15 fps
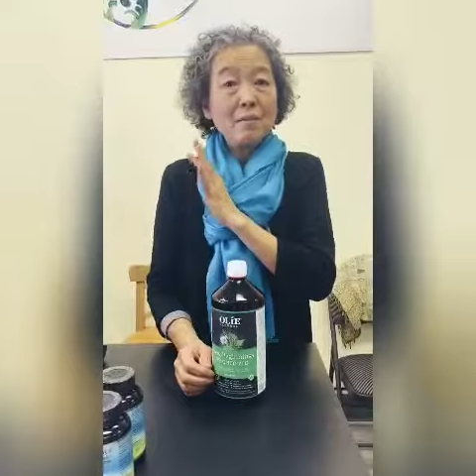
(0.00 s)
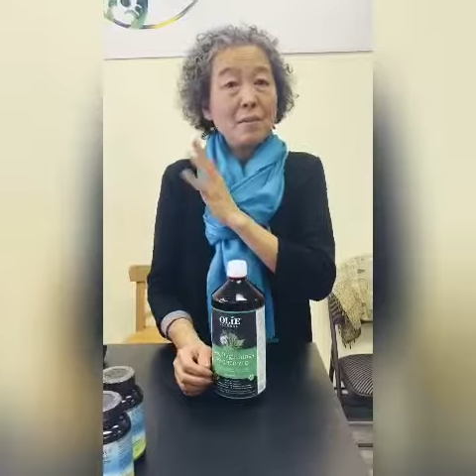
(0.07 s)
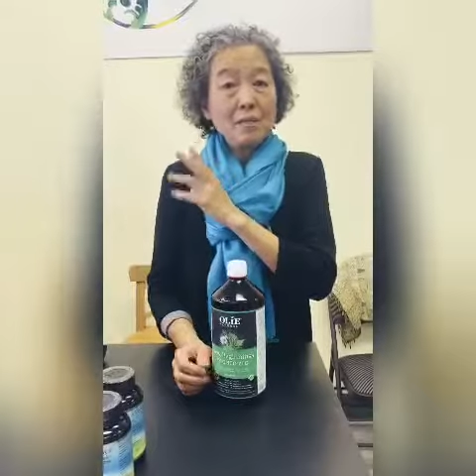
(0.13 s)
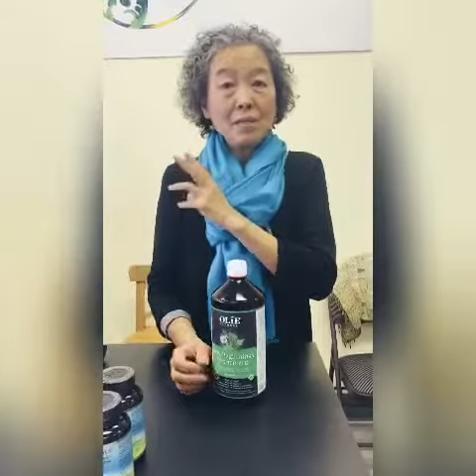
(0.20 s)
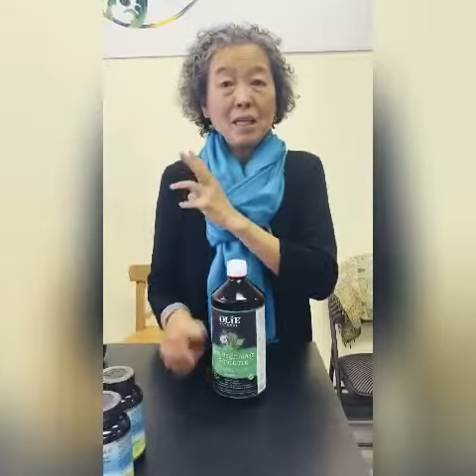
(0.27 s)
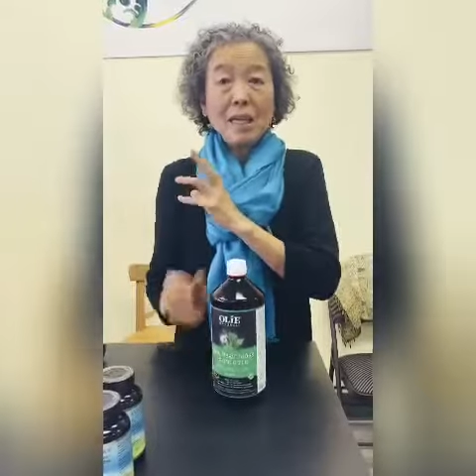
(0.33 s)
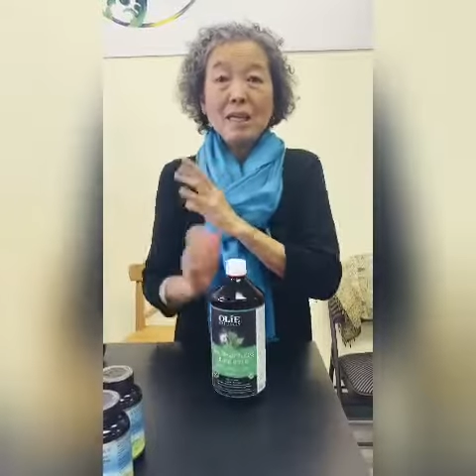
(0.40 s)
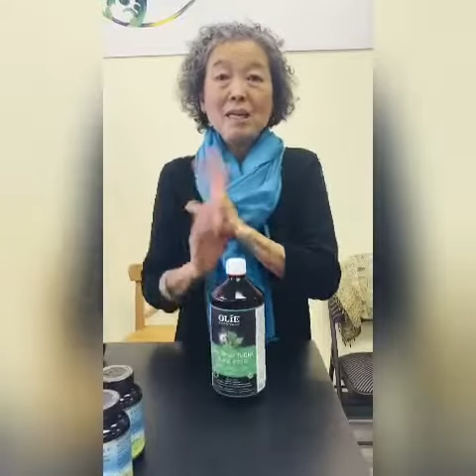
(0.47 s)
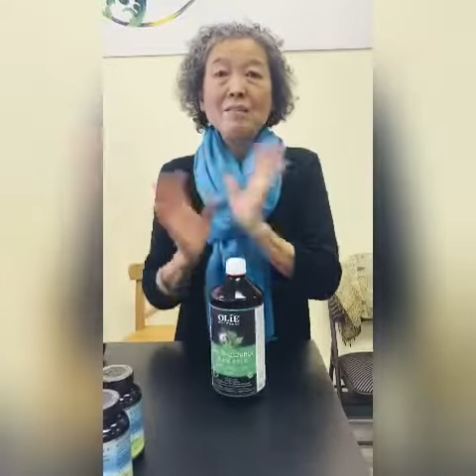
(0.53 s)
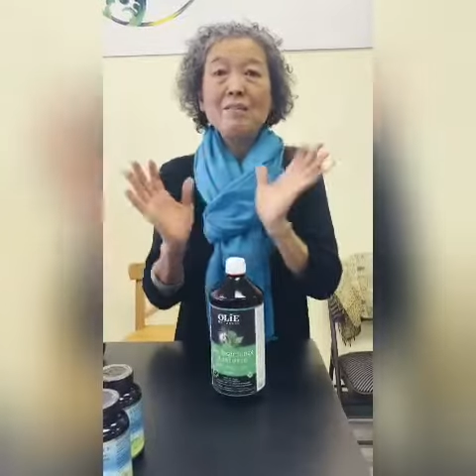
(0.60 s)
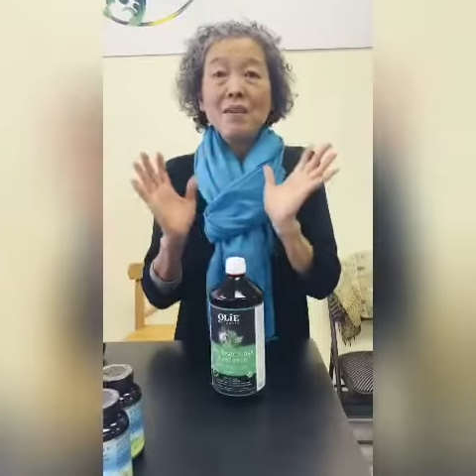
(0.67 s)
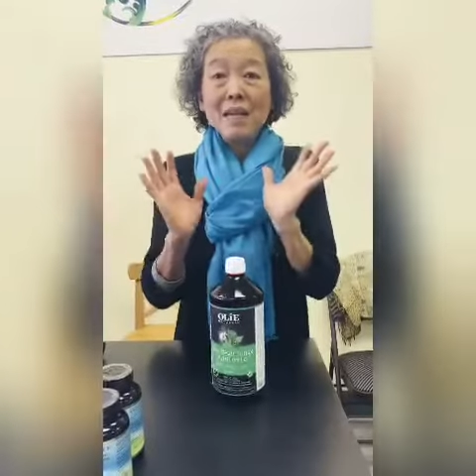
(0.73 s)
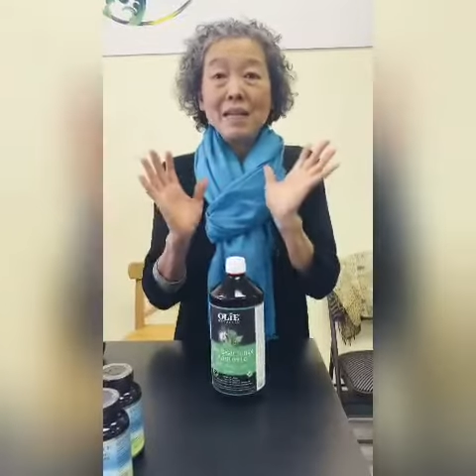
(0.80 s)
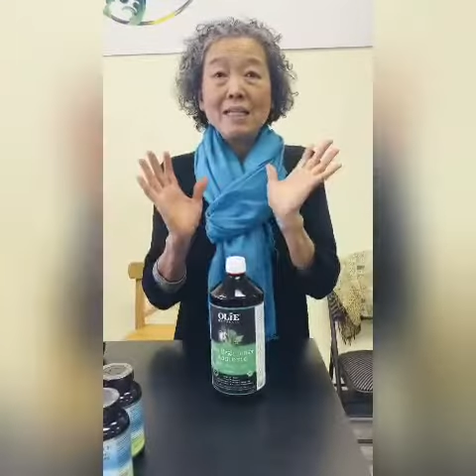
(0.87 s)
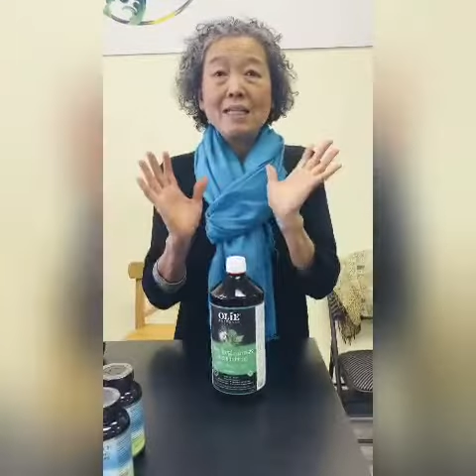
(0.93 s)
it's
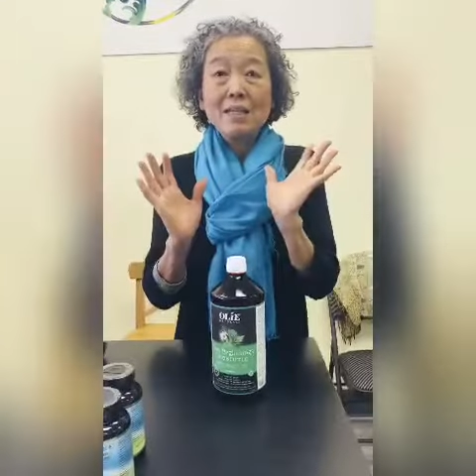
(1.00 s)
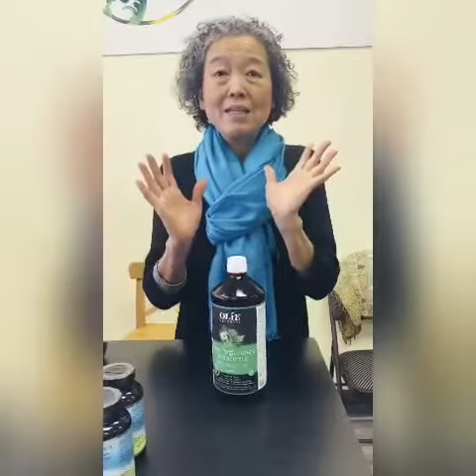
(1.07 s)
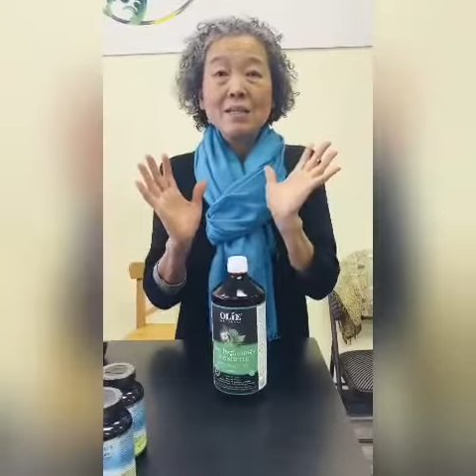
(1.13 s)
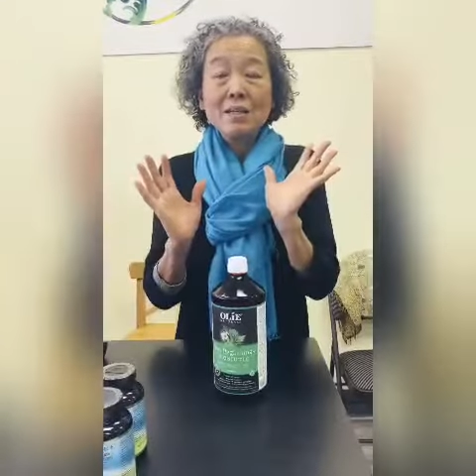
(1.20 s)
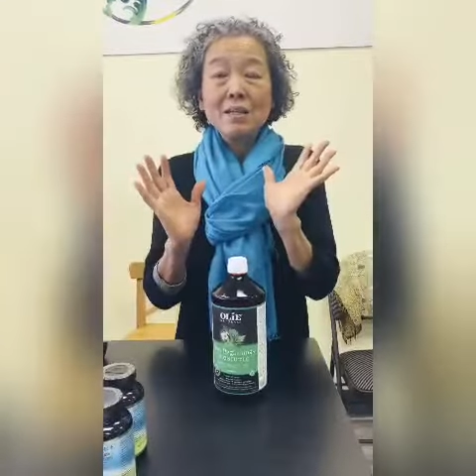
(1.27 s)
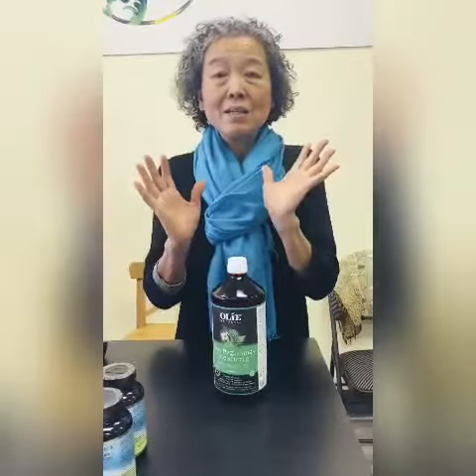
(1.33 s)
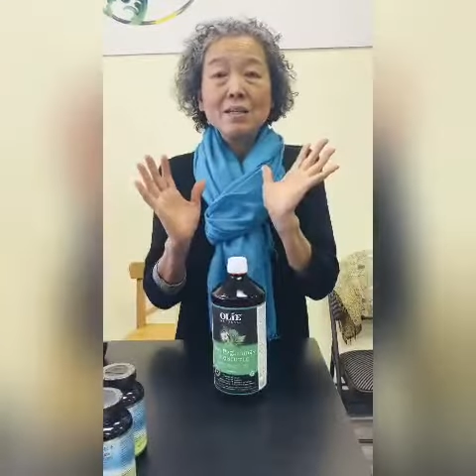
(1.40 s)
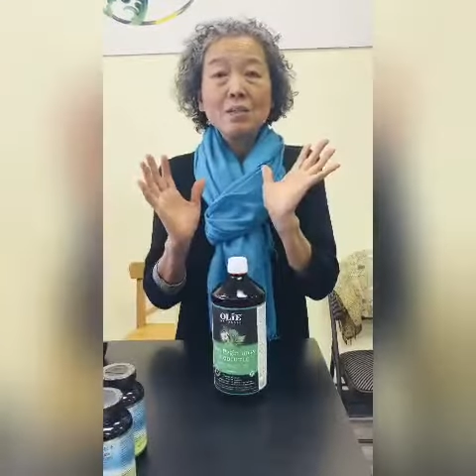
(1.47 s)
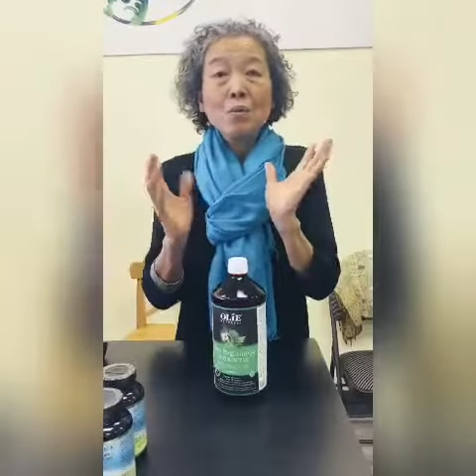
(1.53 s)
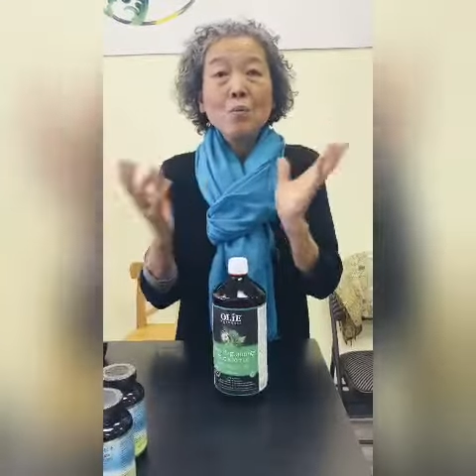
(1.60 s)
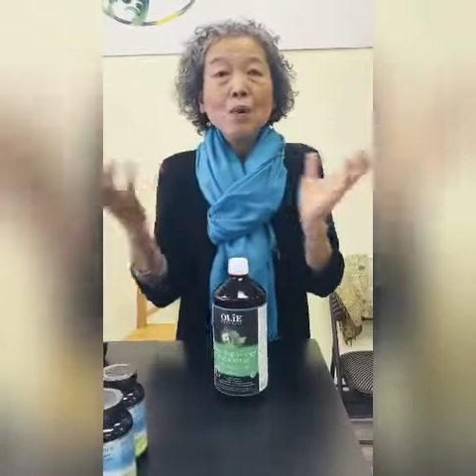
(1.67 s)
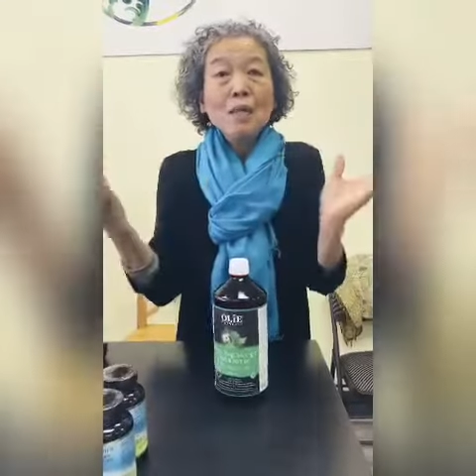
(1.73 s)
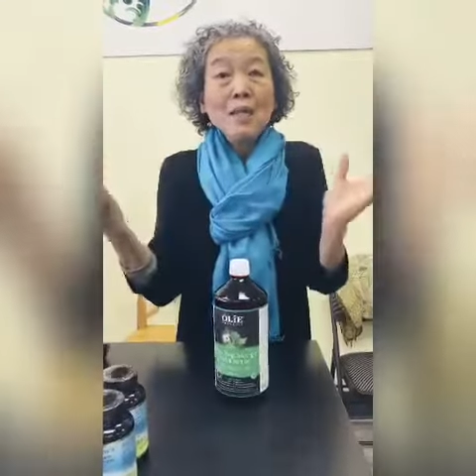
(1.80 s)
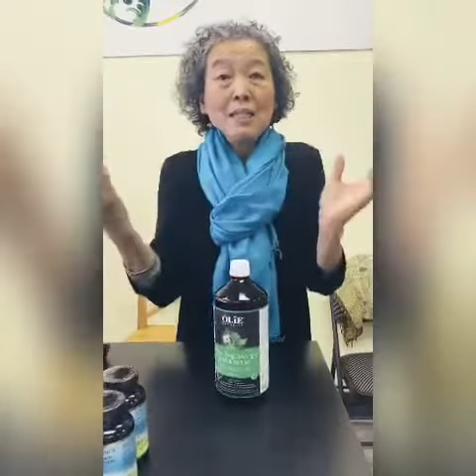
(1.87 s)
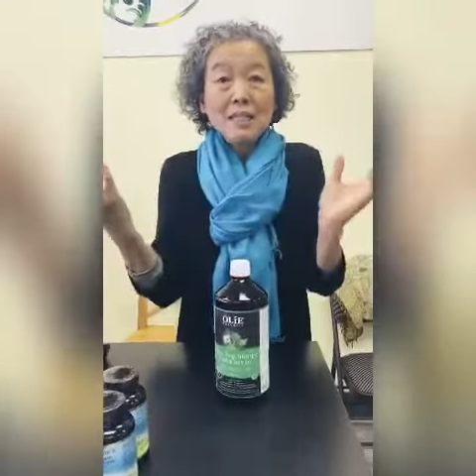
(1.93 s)
alleviated. So
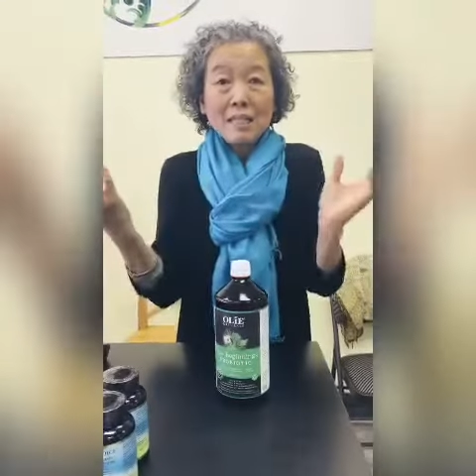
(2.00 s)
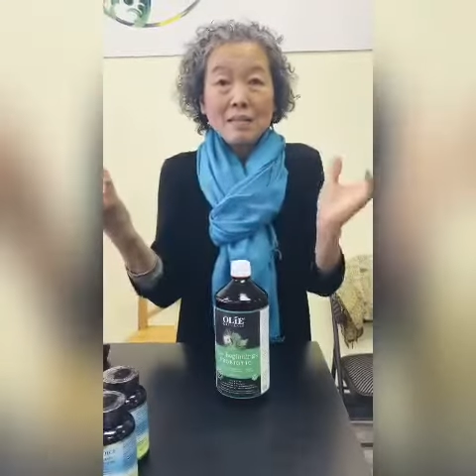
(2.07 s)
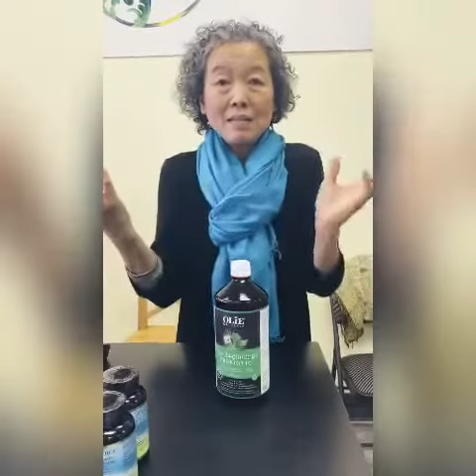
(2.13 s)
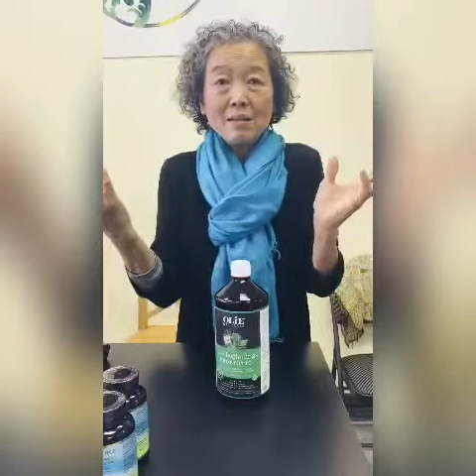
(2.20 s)
what is it,